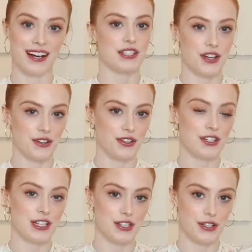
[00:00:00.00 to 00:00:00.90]
I don't
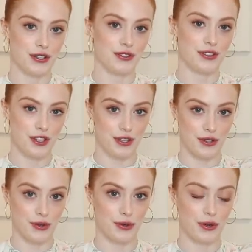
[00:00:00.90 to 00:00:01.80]
usually do
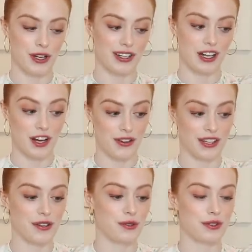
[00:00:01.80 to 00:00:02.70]
two
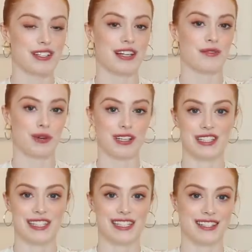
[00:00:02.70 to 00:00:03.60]
clothing hauls in one
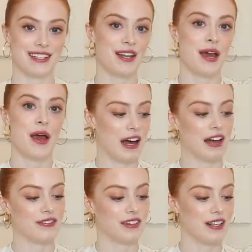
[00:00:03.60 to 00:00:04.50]
season, but
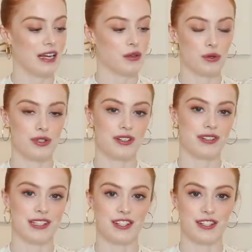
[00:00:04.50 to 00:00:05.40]
I feel like
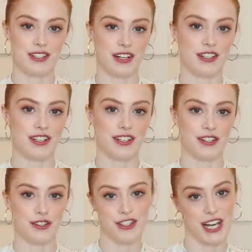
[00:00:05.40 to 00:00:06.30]
autumn is just such a
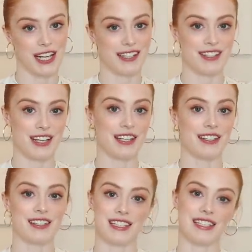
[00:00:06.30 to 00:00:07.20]
huge change
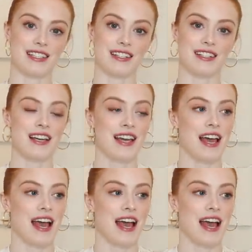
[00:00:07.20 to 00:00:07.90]
in the season